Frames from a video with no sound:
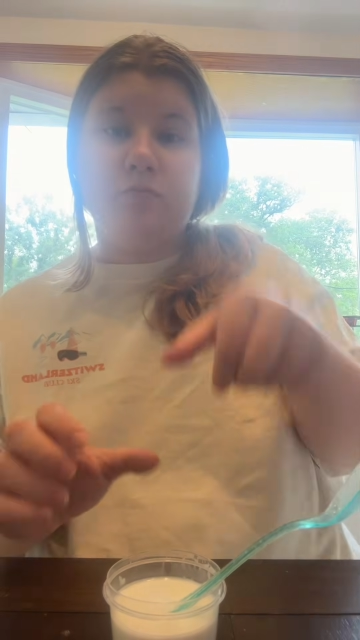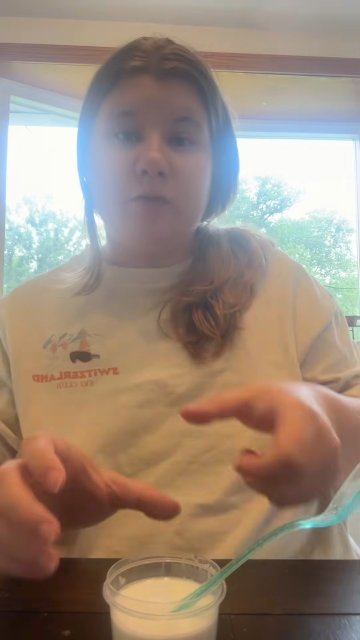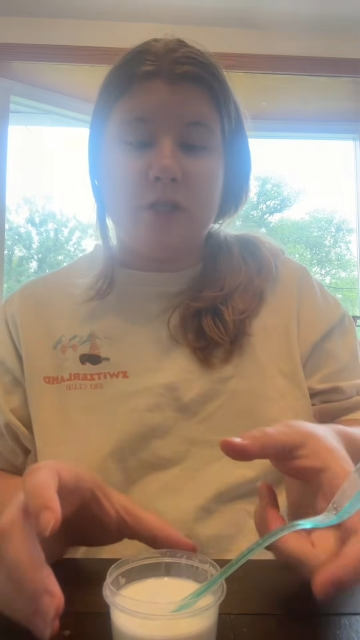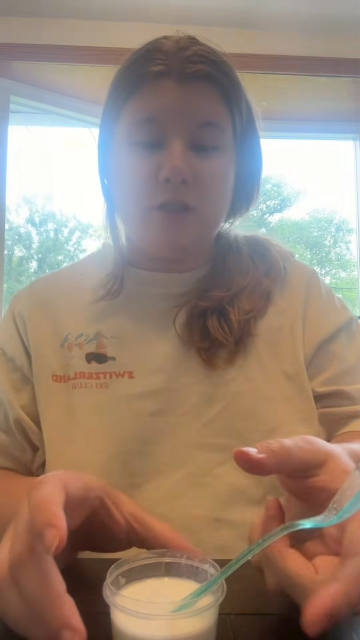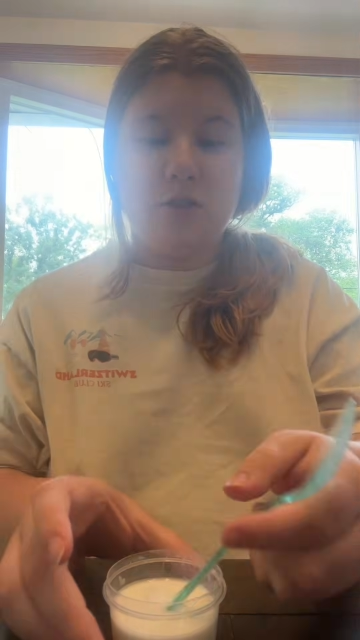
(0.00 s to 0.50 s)

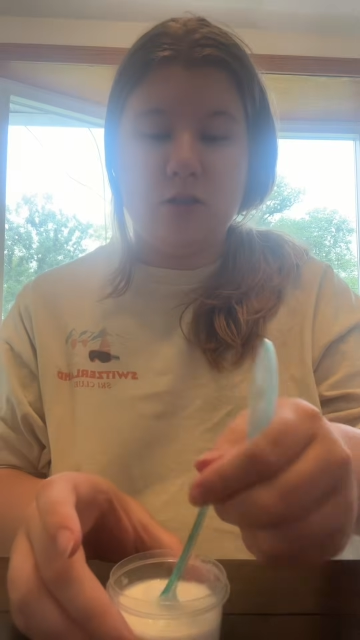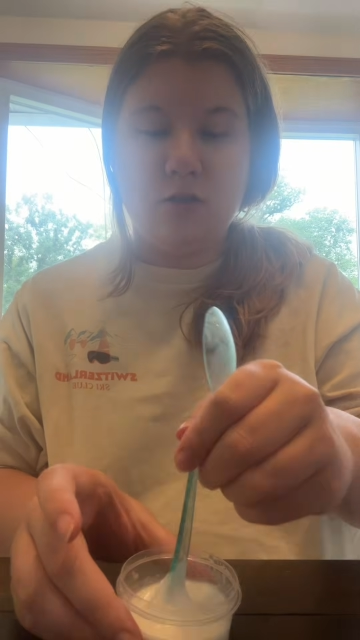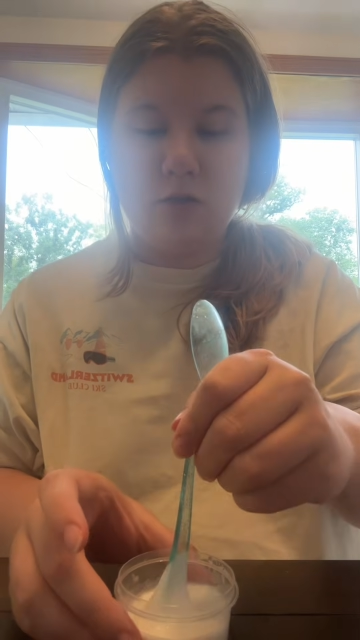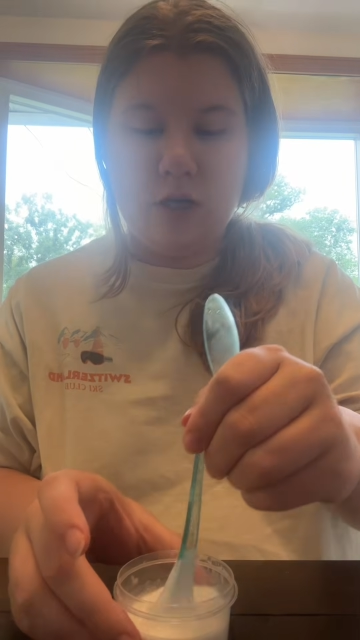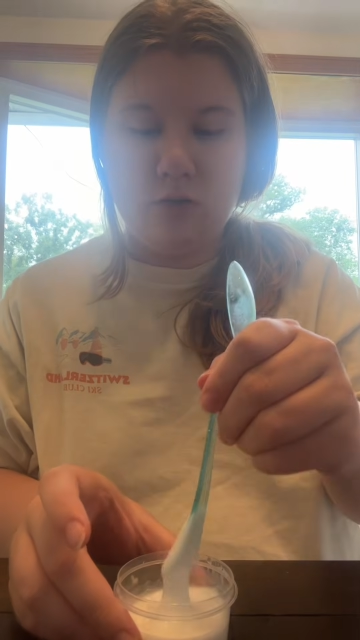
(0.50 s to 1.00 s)
because
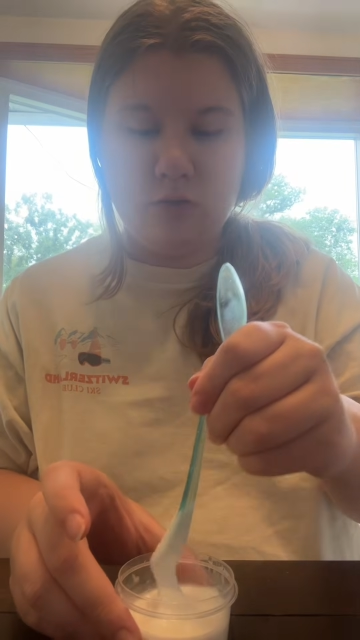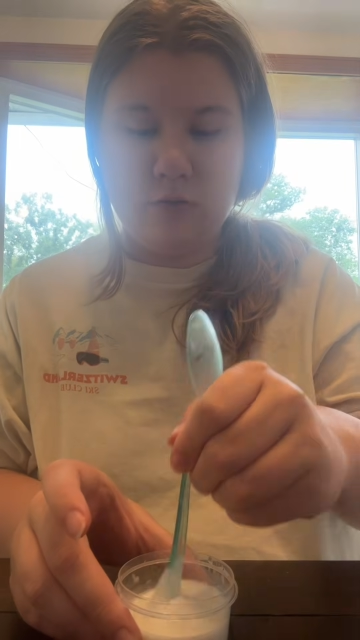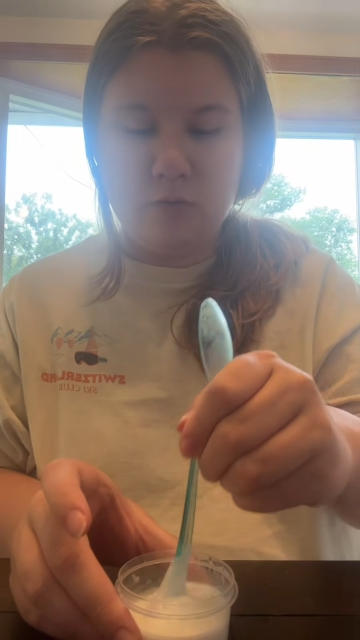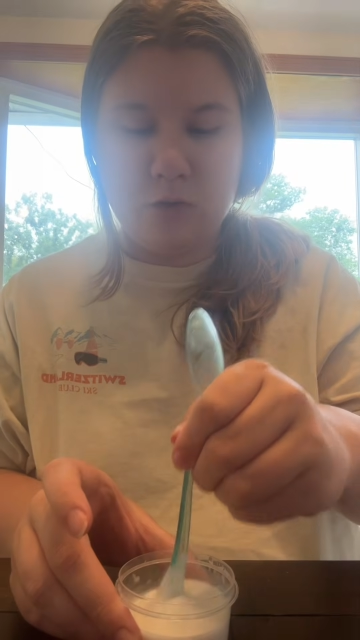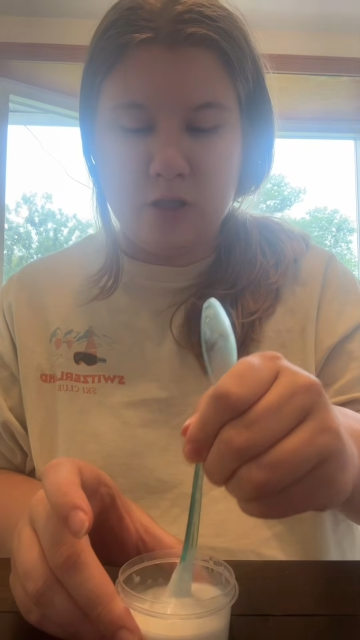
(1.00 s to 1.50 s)
I don't know if
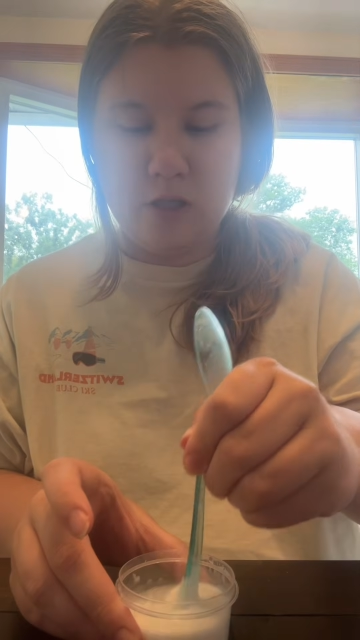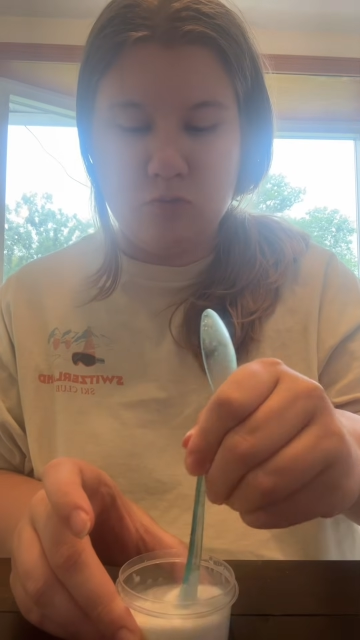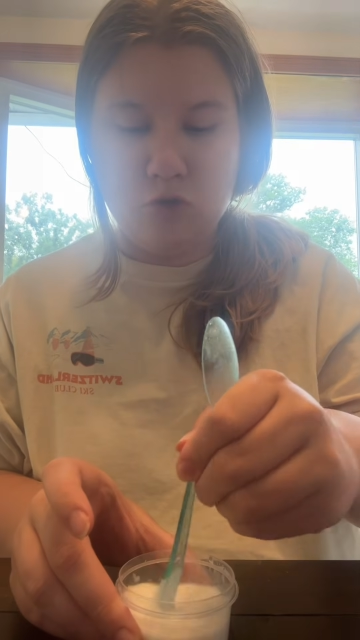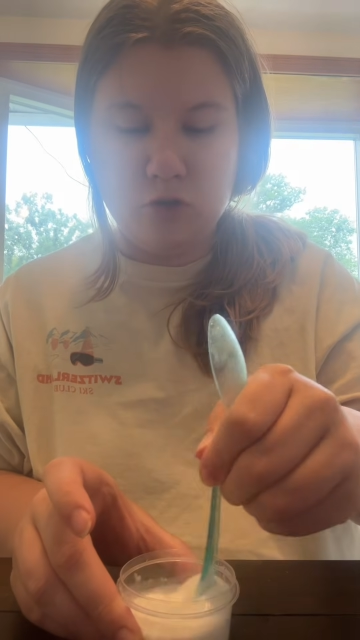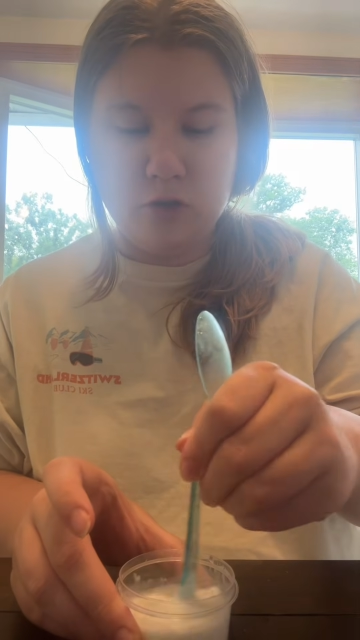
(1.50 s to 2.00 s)
I'm going to need
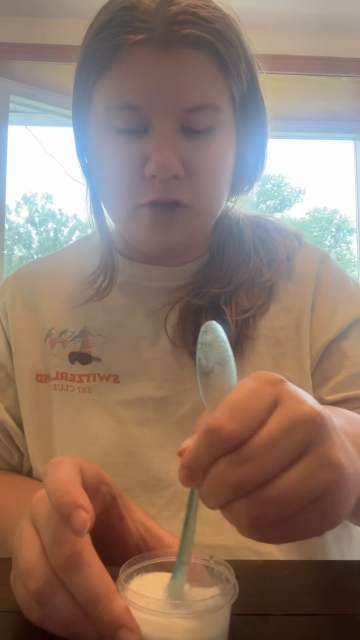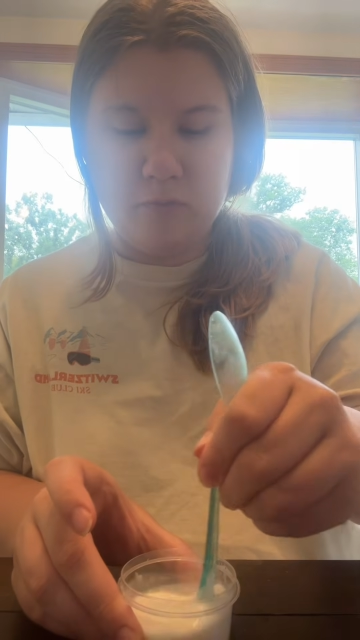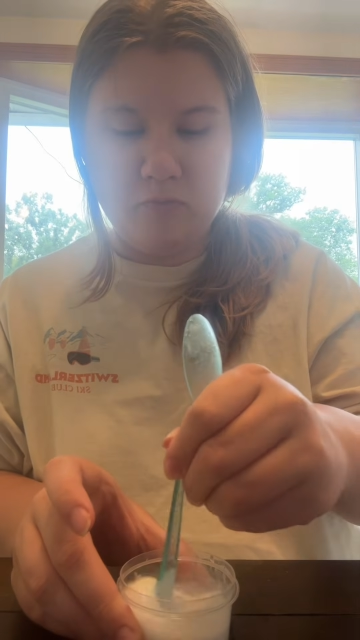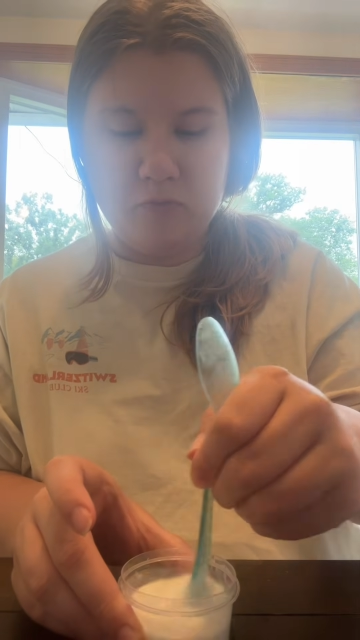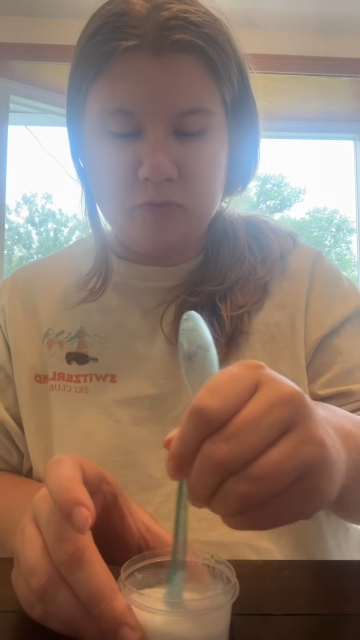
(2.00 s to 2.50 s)
more or not.
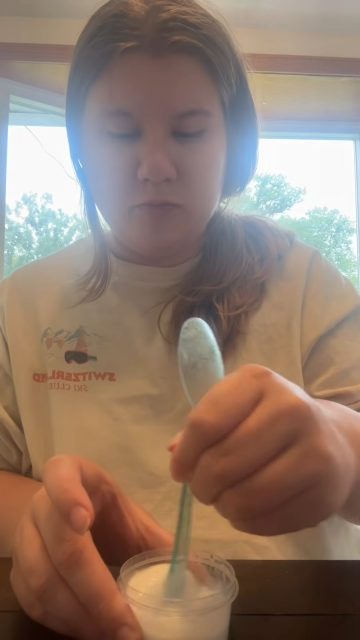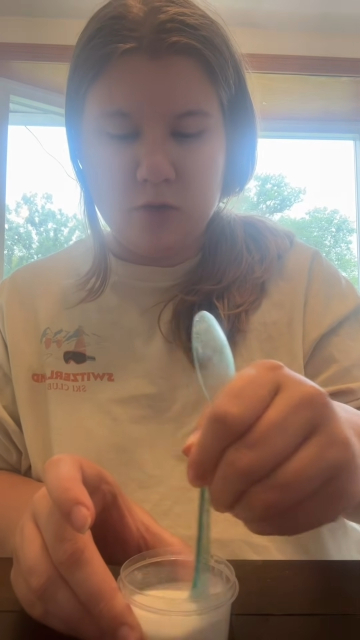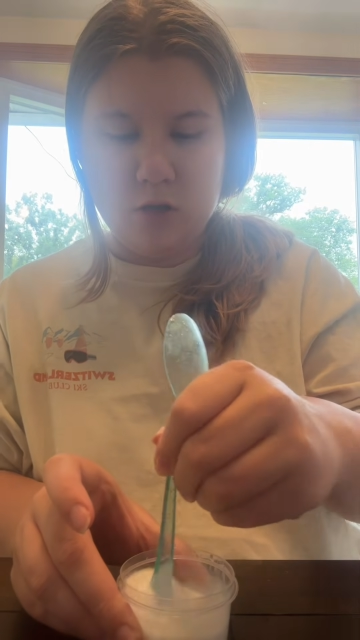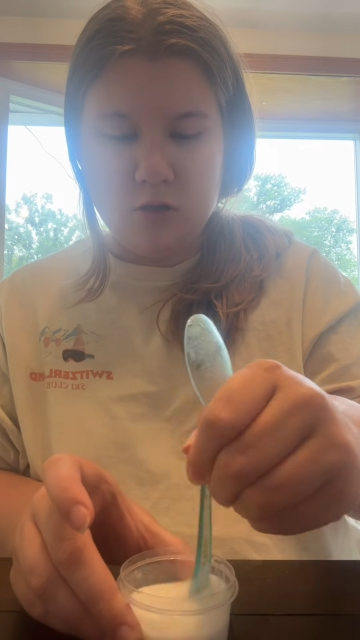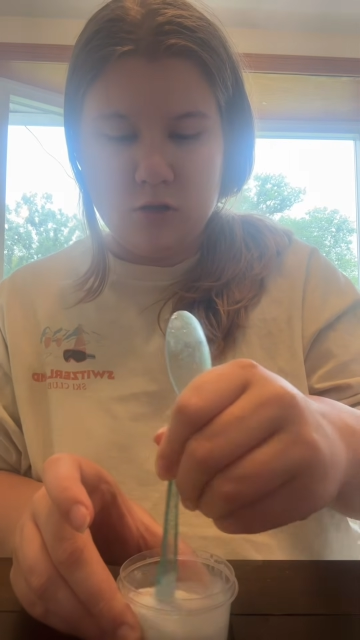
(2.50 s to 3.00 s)

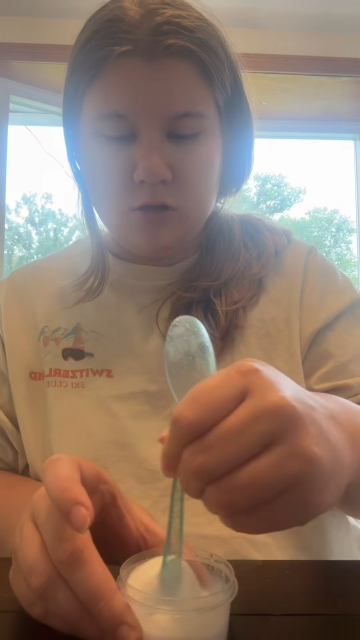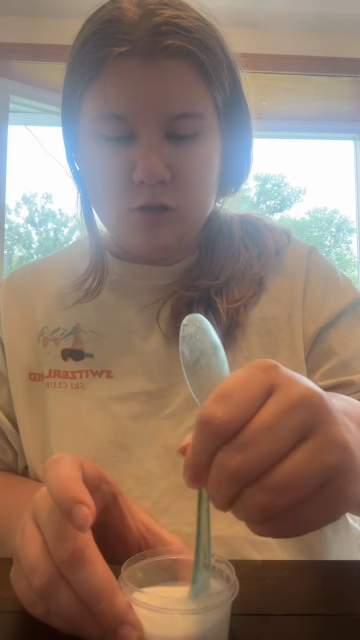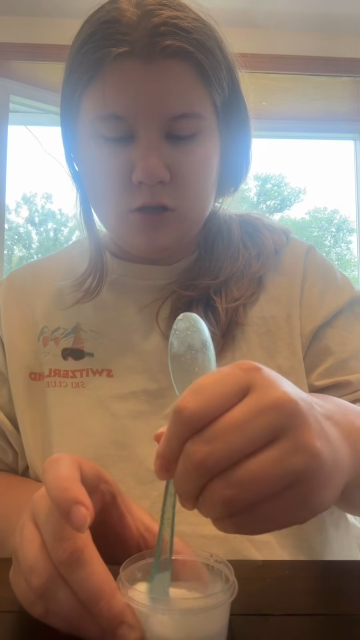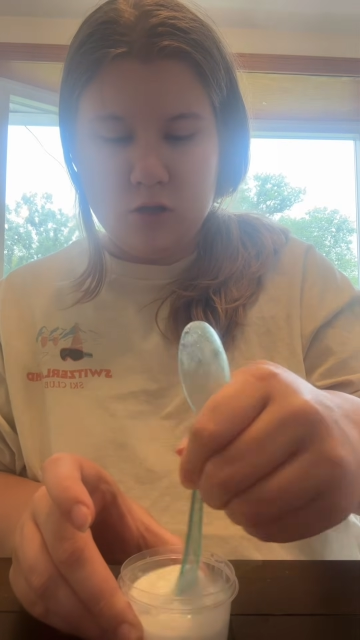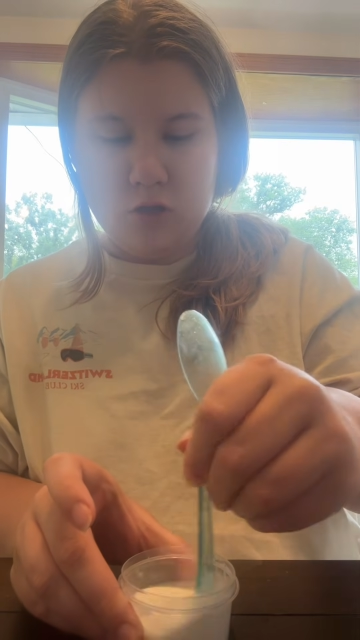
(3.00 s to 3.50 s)

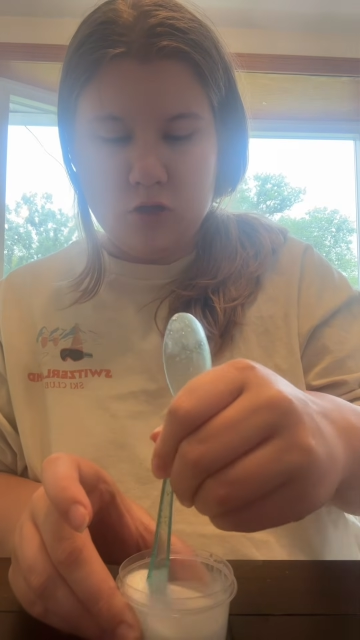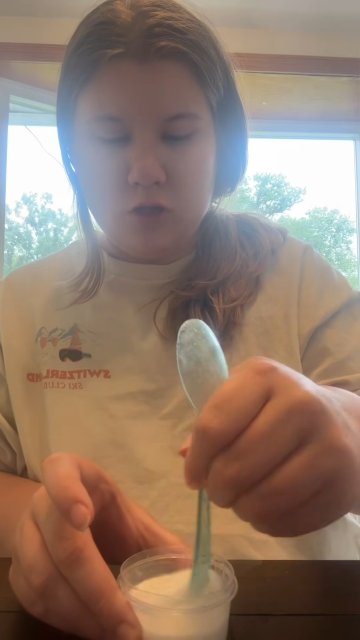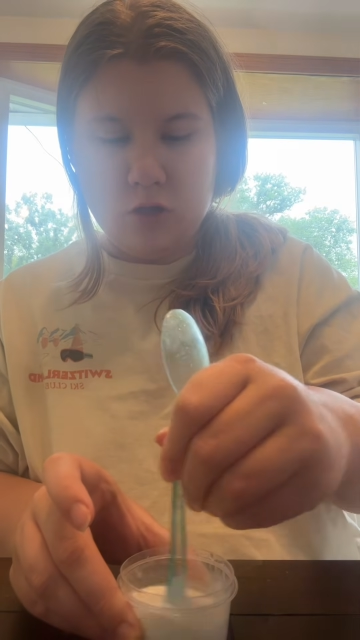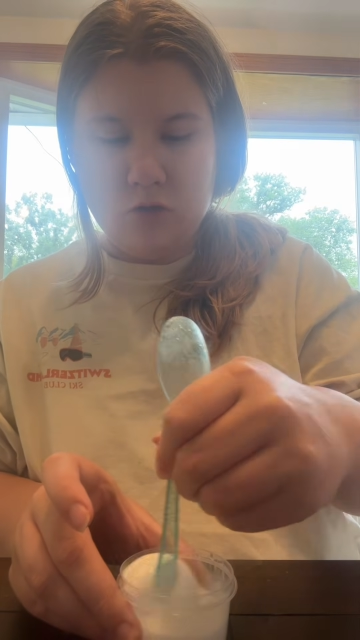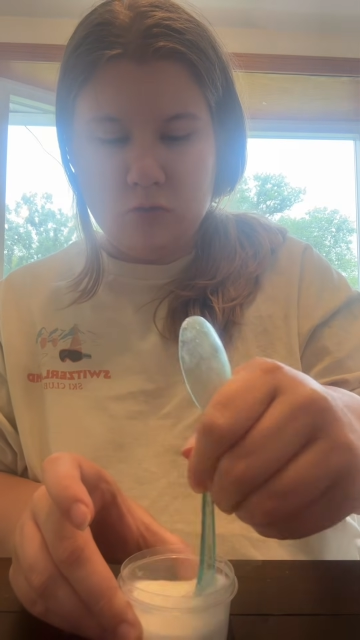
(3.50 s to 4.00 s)

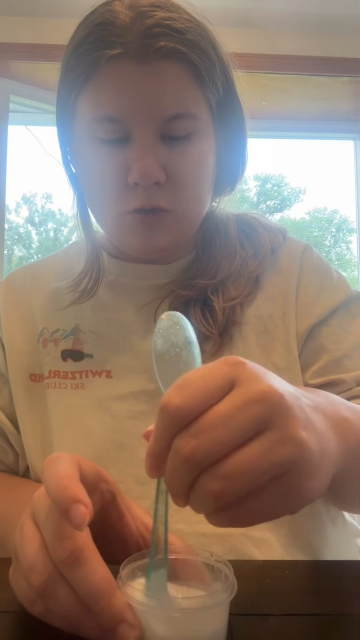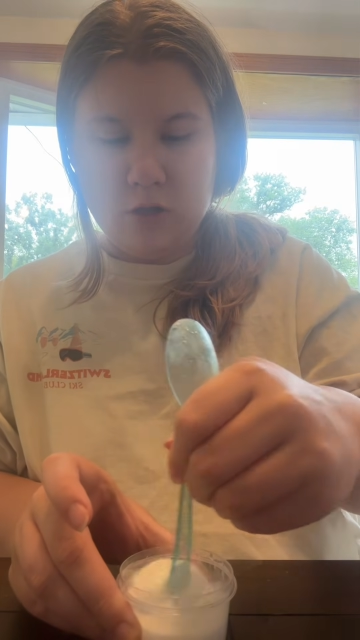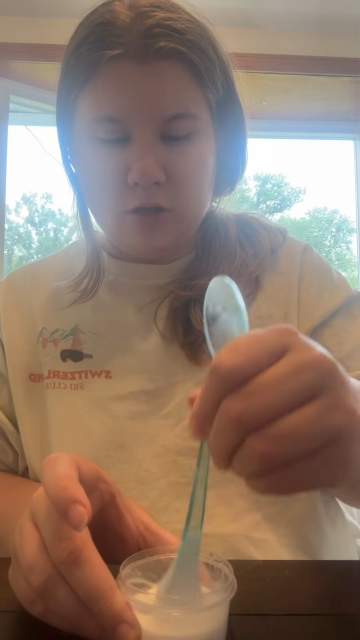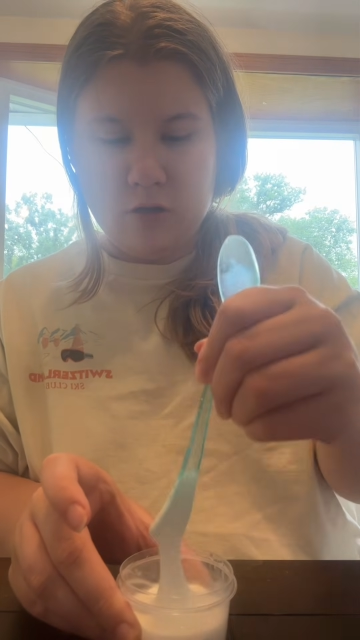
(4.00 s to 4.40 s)
So we're going to go